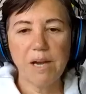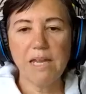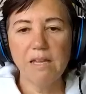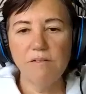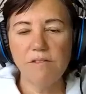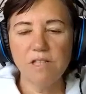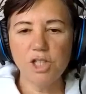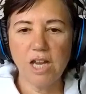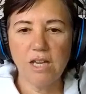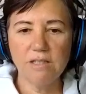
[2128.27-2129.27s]
And they
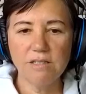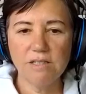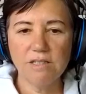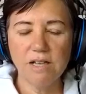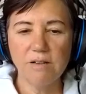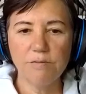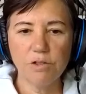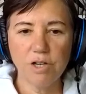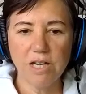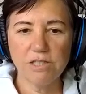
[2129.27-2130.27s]
just search the
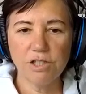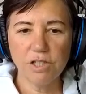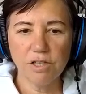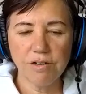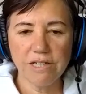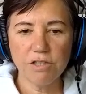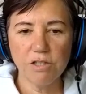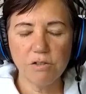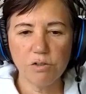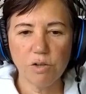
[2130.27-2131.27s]
title of the book,
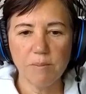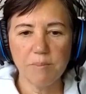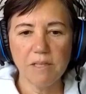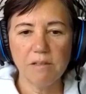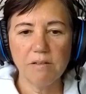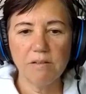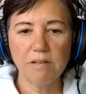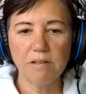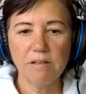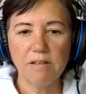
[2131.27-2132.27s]
which reminds
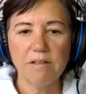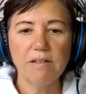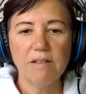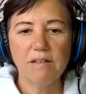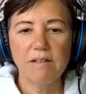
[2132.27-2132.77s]
us of that again.